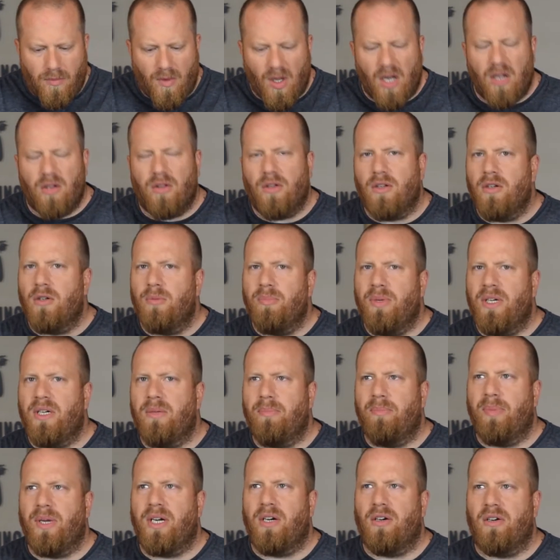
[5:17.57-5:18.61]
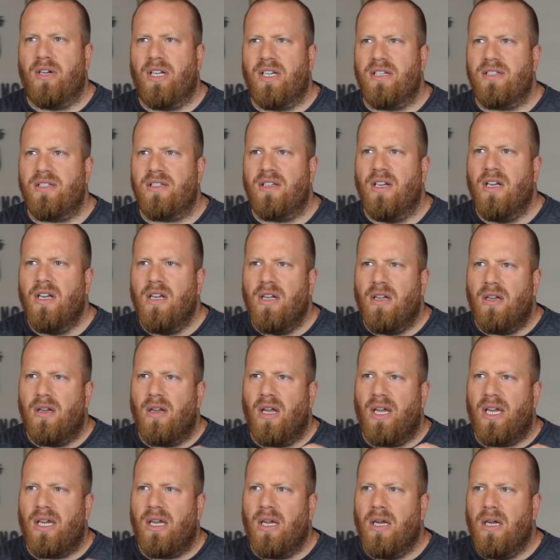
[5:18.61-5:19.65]
a little bit of bitterness,
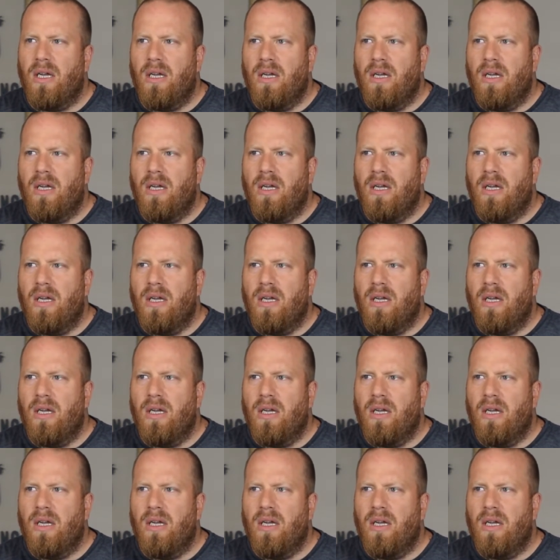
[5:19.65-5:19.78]
like